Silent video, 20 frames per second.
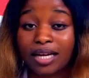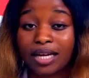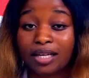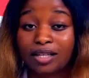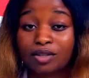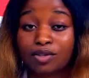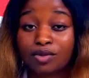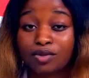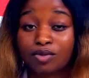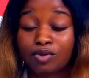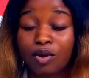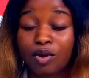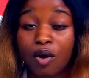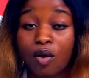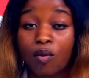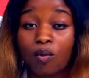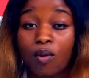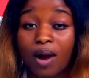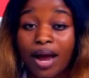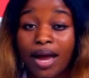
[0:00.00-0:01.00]
Connectyu,
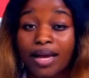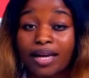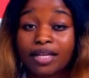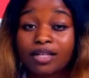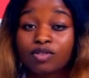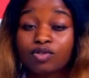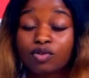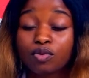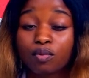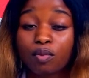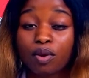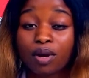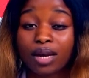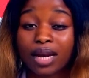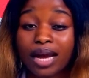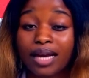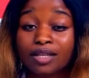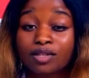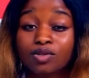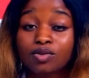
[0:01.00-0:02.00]
where he threw more
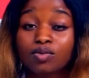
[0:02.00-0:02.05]
light